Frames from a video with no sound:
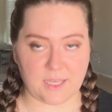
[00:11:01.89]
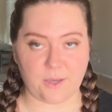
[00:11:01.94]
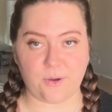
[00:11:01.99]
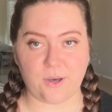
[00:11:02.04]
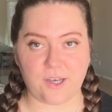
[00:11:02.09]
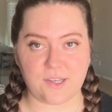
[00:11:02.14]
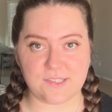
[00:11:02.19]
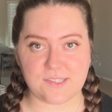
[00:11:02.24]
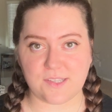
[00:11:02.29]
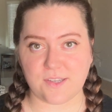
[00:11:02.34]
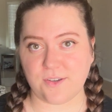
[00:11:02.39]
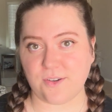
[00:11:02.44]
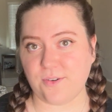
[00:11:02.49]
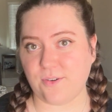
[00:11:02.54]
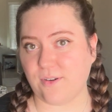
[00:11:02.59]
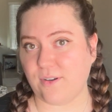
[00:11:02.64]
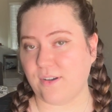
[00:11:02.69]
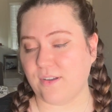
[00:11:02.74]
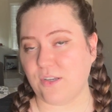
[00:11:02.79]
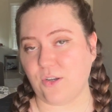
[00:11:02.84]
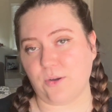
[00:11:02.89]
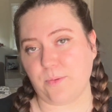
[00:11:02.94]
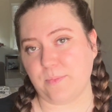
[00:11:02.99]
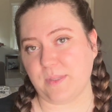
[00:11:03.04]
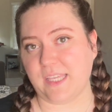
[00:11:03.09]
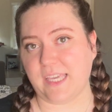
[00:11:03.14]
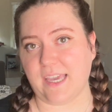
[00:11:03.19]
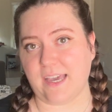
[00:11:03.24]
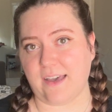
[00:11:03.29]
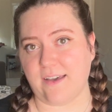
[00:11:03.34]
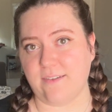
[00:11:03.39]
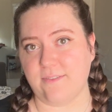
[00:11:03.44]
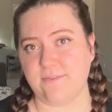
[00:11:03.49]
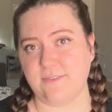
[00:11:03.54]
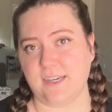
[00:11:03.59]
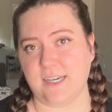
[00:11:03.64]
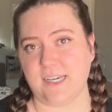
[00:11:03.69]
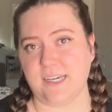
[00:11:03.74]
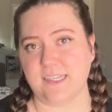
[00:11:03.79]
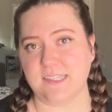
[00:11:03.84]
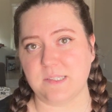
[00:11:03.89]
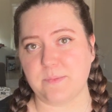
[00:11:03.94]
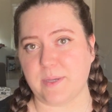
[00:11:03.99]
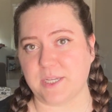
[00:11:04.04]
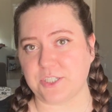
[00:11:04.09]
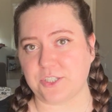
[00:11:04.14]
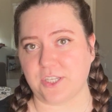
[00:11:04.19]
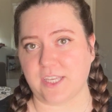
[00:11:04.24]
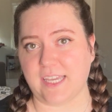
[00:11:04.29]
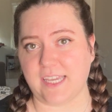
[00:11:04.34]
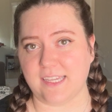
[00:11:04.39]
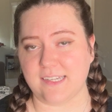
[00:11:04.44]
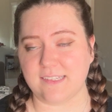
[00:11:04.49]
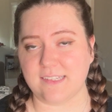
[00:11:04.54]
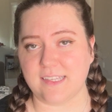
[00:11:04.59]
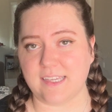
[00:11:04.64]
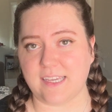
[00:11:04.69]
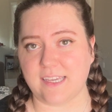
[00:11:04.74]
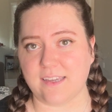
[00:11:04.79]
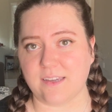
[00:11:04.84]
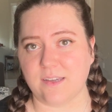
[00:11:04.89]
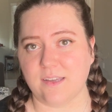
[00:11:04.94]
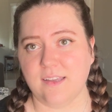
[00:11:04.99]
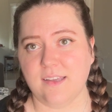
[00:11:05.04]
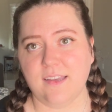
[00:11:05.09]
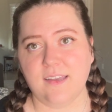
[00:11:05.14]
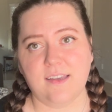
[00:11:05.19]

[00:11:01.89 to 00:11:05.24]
will also normally have special handling